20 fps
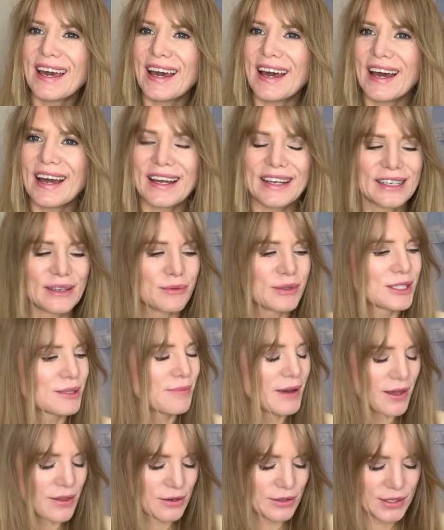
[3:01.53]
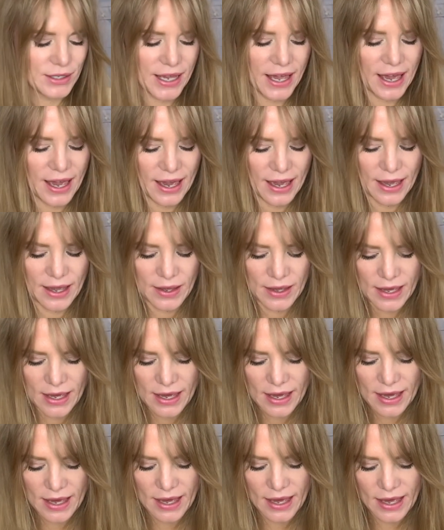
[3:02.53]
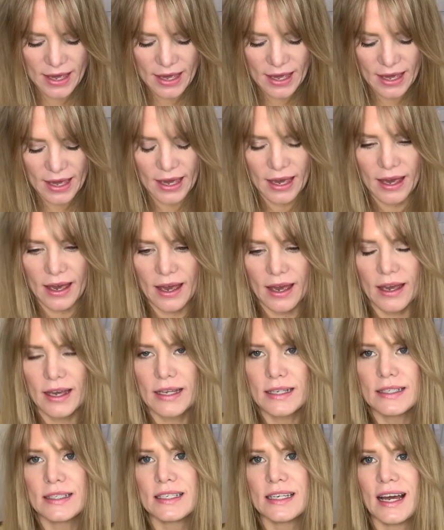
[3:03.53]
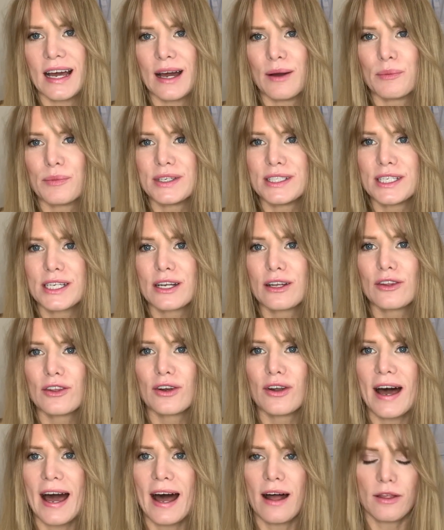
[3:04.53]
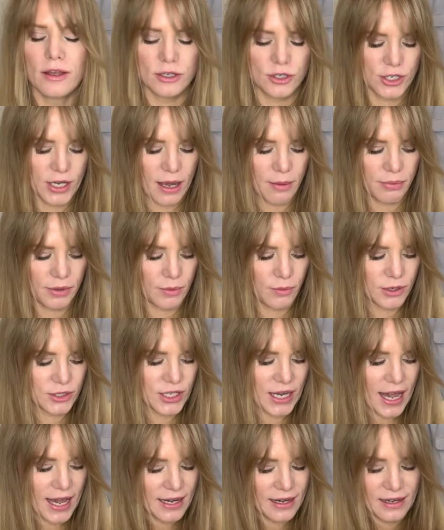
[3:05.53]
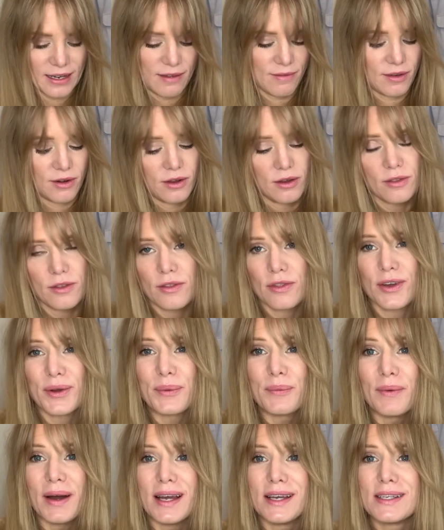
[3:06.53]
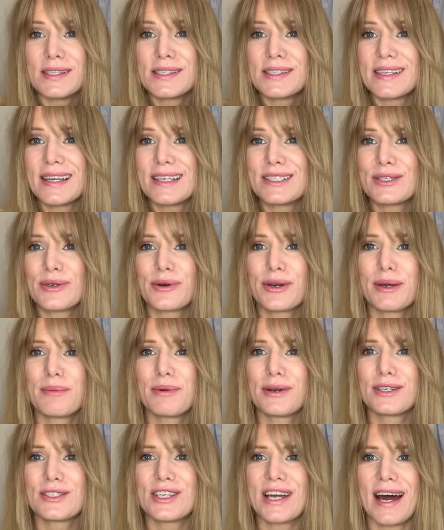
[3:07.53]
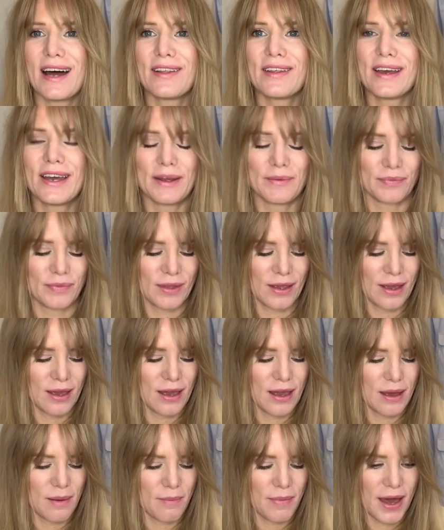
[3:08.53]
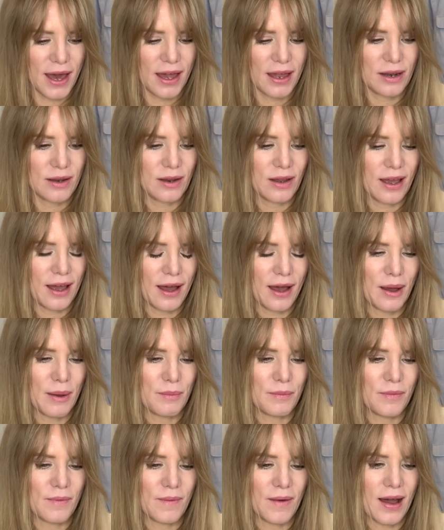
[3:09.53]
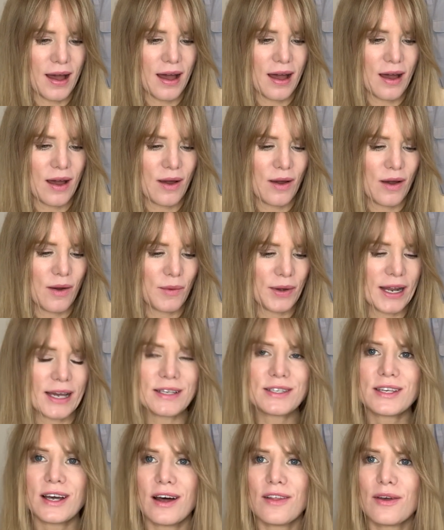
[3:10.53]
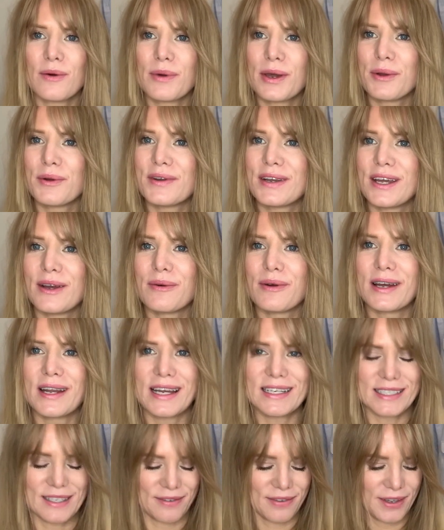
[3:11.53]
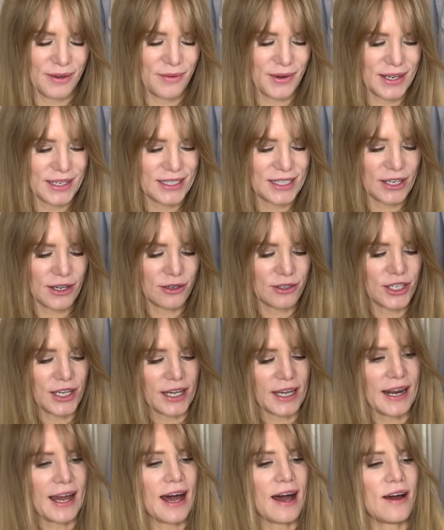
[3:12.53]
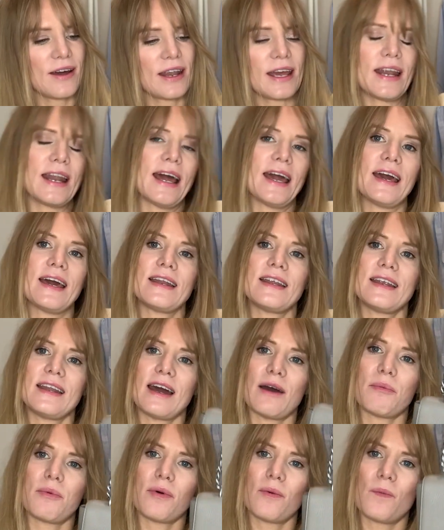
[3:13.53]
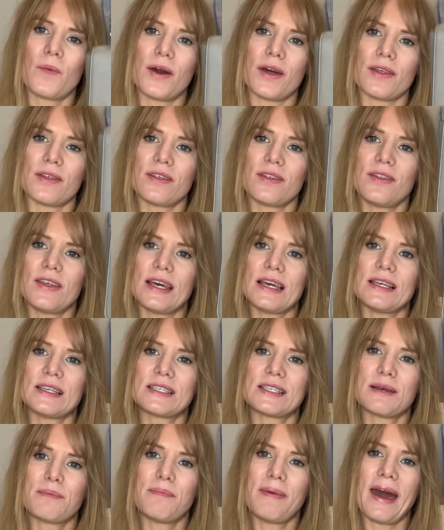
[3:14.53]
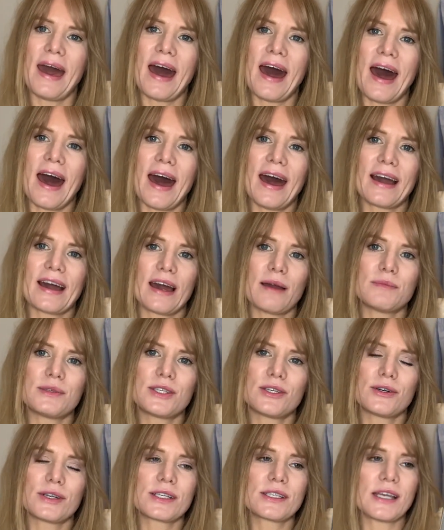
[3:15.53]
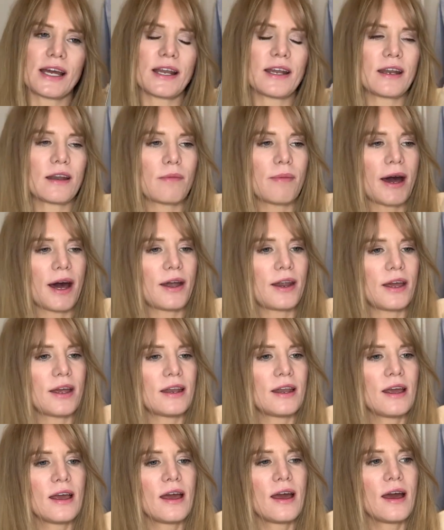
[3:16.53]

and it was Mother's Day, and we did a little outlet shopping, which I didn't even know that there was a Tory Burch outlet, but when I saw that we were near one, I definitely wanted to go check it out, and I ended up with this bag. I'm so excited about it.